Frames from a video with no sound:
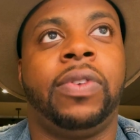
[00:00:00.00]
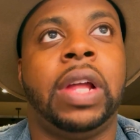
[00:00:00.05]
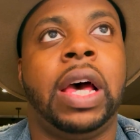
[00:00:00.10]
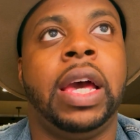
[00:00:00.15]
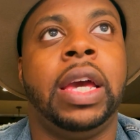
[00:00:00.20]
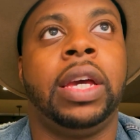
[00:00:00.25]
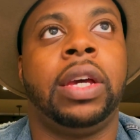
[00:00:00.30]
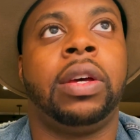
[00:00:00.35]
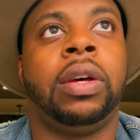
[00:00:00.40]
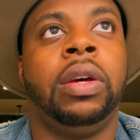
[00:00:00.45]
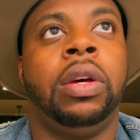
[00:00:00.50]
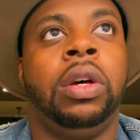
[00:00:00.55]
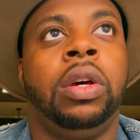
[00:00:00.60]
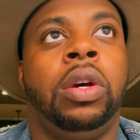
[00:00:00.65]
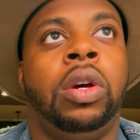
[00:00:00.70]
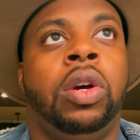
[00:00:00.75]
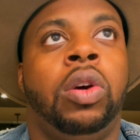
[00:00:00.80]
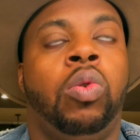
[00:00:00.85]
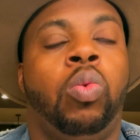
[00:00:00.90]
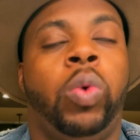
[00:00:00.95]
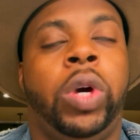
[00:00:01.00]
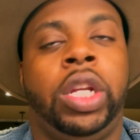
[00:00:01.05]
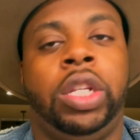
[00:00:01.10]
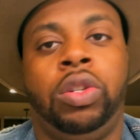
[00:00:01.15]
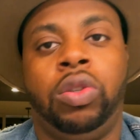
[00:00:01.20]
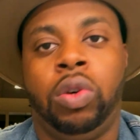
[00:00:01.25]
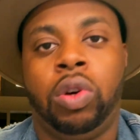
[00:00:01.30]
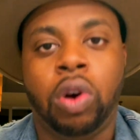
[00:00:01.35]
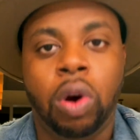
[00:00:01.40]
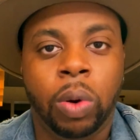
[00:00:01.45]
like when
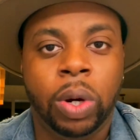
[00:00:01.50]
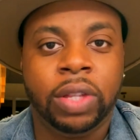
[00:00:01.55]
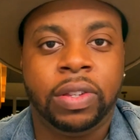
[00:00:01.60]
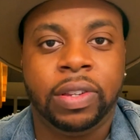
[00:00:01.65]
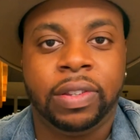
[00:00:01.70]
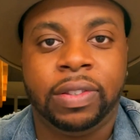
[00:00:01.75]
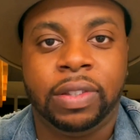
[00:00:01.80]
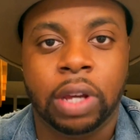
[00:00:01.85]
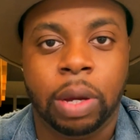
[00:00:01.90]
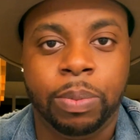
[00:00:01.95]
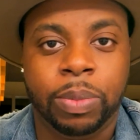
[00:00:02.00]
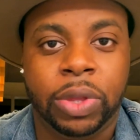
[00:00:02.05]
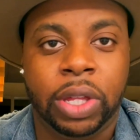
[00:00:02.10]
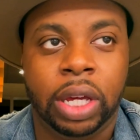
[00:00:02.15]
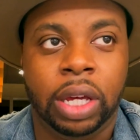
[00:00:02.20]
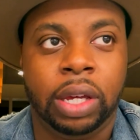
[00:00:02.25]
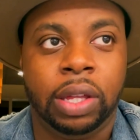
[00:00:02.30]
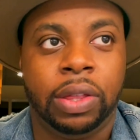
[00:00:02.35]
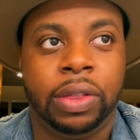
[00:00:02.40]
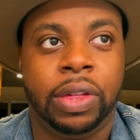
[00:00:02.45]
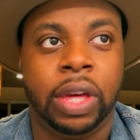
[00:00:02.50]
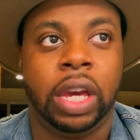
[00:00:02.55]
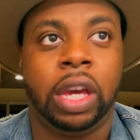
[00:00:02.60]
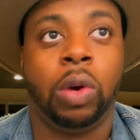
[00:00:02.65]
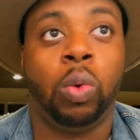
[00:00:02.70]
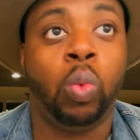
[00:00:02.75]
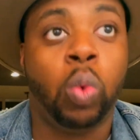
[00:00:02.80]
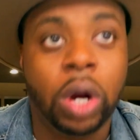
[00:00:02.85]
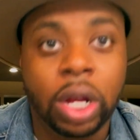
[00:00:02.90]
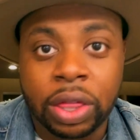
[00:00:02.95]
you go into something
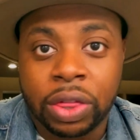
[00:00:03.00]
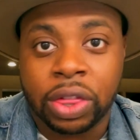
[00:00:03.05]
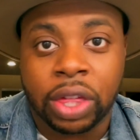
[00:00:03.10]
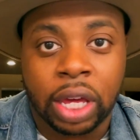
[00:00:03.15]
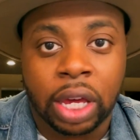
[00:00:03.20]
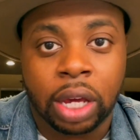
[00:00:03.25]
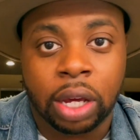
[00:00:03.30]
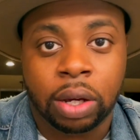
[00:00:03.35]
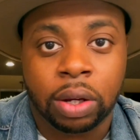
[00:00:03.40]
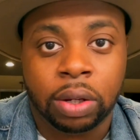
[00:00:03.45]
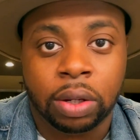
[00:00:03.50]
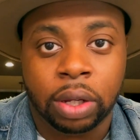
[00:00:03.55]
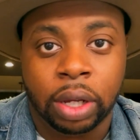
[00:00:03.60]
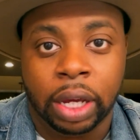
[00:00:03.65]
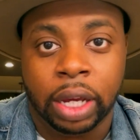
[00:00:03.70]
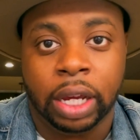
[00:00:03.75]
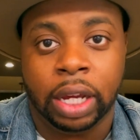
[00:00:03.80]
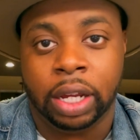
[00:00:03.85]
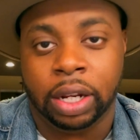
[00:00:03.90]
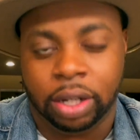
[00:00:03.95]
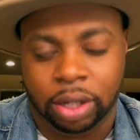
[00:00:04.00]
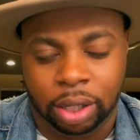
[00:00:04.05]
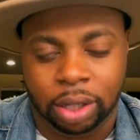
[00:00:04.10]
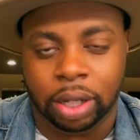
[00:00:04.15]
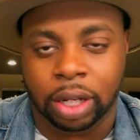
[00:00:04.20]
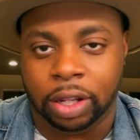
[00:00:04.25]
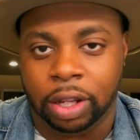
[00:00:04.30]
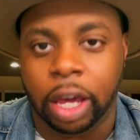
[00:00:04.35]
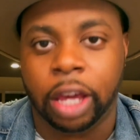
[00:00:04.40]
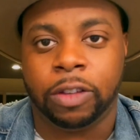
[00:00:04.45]
thinking one thing and
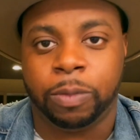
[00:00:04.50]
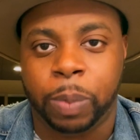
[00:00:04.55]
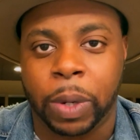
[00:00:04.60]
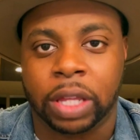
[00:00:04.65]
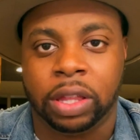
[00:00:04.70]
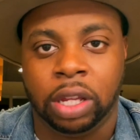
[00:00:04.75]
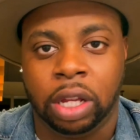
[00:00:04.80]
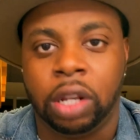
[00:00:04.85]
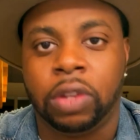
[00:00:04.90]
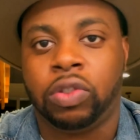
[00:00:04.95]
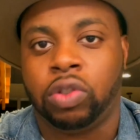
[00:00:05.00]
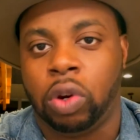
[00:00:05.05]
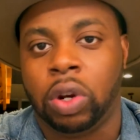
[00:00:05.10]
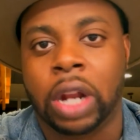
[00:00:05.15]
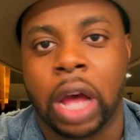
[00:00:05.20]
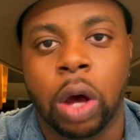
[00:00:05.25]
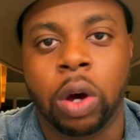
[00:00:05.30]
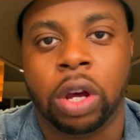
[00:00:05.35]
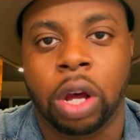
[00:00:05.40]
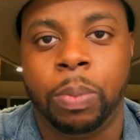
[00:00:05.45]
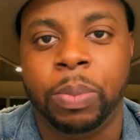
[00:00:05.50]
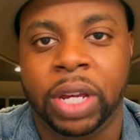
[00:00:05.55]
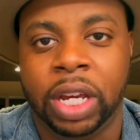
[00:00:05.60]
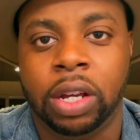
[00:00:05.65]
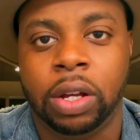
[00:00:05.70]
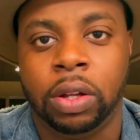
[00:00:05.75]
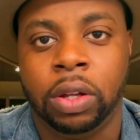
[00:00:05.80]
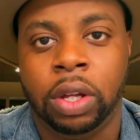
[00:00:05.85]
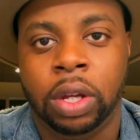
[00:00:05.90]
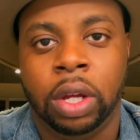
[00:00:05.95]
expecting a certain outcome
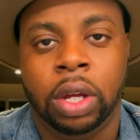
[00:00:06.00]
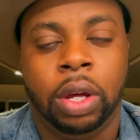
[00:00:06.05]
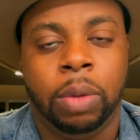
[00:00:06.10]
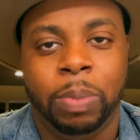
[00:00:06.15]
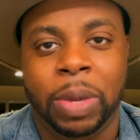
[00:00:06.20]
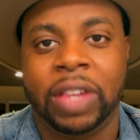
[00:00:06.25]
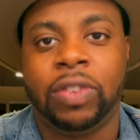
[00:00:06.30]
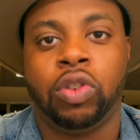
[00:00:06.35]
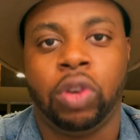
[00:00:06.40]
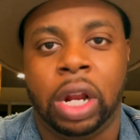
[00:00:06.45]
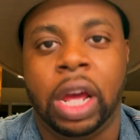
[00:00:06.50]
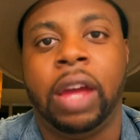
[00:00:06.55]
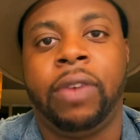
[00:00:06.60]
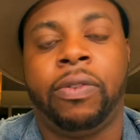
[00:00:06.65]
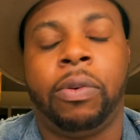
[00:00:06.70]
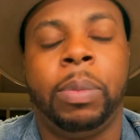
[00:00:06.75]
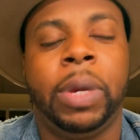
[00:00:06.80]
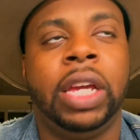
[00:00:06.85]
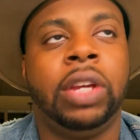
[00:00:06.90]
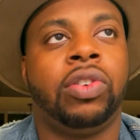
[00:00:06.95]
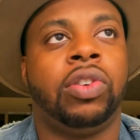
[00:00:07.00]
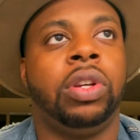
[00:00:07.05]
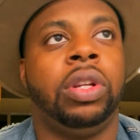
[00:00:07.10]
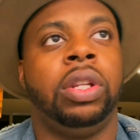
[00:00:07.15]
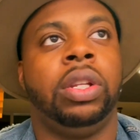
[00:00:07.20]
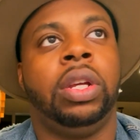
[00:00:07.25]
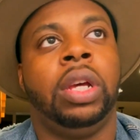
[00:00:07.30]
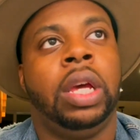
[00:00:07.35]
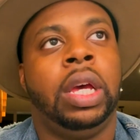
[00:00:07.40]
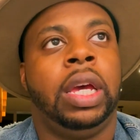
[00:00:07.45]
based on that
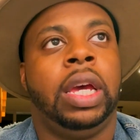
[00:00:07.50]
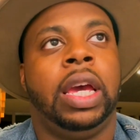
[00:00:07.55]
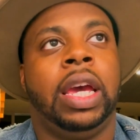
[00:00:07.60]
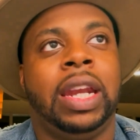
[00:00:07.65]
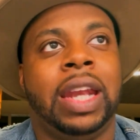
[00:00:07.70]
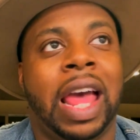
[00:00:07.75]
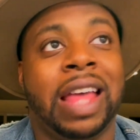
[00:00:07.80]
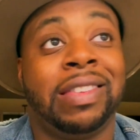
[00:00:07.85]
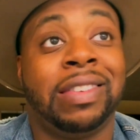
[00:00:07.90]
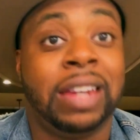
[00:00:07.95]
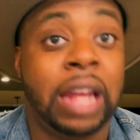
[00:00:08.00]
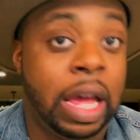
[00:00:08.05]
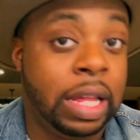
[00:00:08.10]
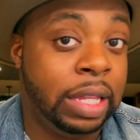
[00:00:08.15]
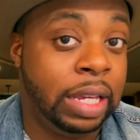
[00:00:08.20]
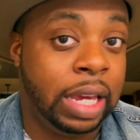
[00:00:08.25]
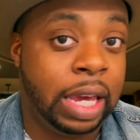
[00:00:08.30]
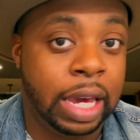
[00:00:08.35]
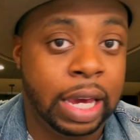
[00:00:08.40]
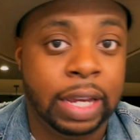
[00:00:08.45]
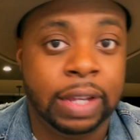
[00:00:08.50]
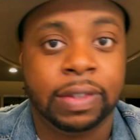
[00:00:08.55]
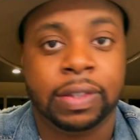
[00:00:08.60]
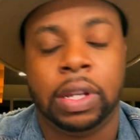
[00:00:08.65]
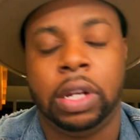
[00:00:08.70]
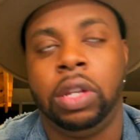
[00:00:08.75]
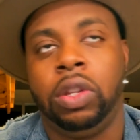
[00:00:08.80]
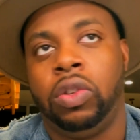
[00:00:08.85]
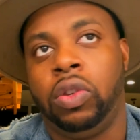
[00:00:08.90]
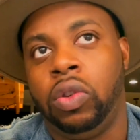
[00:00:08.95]
information, and that's not the case,
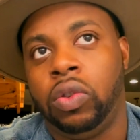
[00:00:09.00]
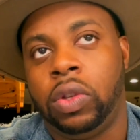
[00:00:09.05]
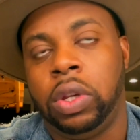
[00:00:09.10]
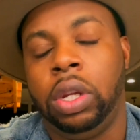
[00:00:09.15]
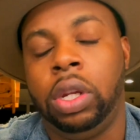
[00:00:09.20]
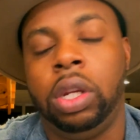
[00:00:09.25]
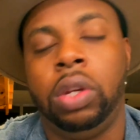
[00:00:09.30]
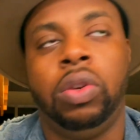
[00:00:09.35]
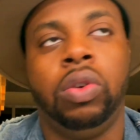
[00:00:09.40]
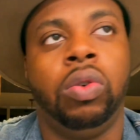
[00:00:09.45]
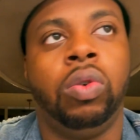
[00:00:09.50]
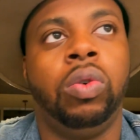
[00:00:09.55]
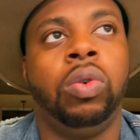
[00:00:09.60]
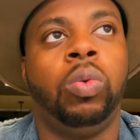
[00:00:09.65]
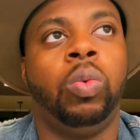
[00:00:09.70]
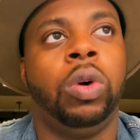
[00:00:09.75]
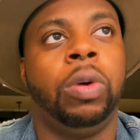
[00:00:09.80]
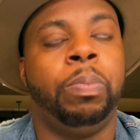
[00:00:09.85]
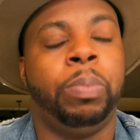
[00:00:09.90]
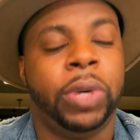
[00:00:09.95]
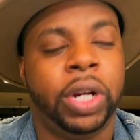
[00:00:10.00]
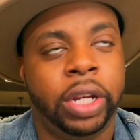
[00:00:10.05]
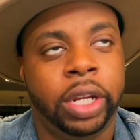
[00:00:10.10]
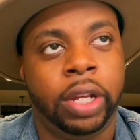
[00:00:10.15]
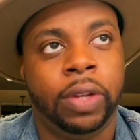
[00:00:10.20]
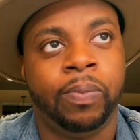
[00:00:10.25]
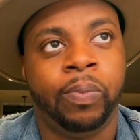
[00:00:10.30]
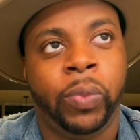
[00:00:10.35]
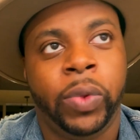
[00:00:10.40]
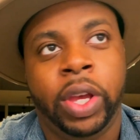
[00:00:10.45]
and it's usually doing with
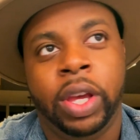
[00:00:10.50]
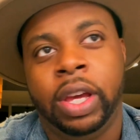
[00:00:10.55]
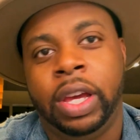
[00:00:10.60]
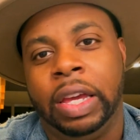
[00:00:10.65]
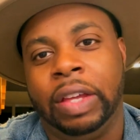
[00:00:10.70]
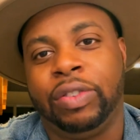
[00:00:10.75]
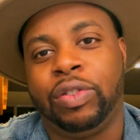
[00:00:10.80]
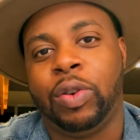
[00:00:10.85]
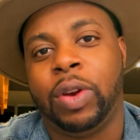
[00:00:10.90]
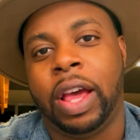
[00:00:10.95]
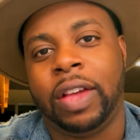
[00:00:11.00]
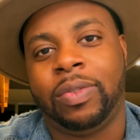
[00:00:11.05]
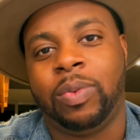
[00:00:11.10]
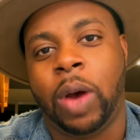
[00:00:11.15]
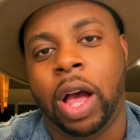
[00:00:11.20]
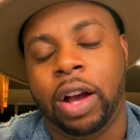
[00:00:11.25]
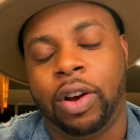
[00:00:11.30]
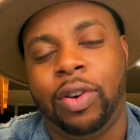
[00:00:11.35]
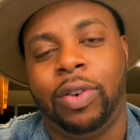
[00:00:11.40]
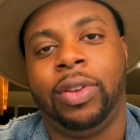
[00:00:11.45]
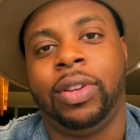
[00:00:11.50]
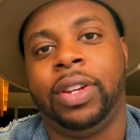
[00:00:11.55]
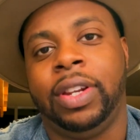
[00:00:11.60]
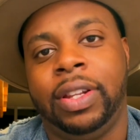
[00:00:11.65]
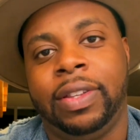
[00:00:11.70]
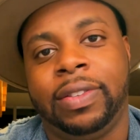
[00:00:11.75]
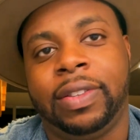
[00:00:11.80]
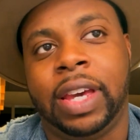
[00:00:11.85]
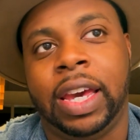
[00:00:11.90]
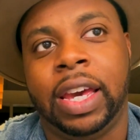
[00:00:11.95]
money. And so that's why I called it a
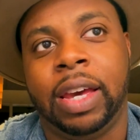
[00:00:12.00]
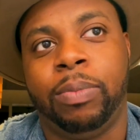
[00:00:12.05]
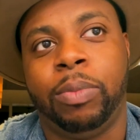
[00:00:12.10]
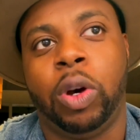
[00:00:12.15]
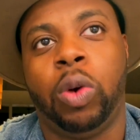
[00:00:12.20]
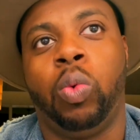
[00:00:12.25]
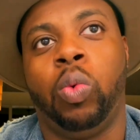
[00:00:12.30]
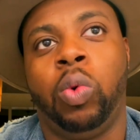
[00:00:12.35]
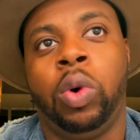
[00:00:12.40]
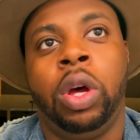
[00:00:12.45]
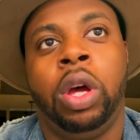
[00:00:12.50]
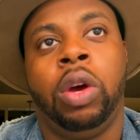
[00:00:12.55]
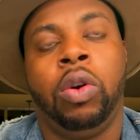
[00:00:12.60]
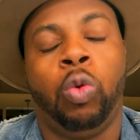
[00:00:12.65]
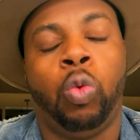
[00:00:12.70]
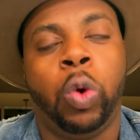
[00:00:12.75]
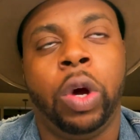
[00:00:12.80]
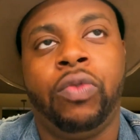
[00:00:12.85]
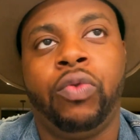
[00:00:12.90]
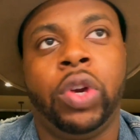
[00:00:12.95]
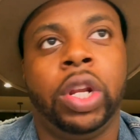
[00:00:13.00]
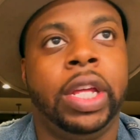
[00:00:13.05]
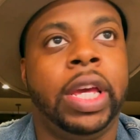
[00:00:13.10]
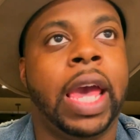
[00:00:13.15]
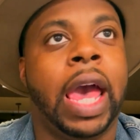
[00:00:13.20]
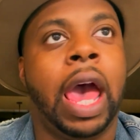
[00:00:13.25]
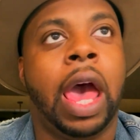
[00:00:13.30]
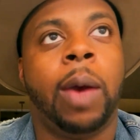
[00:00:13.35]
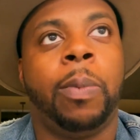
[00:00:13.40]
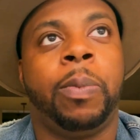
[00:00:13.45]
scam. But what really
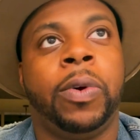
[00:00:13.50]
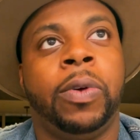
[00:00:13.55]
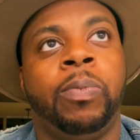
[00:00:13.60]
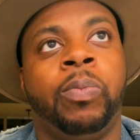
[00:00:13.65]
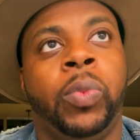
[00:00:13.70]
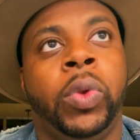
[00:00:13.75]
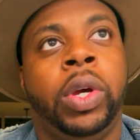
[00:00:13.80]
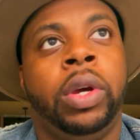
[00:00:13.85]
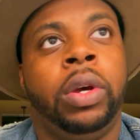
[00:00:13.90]
happened?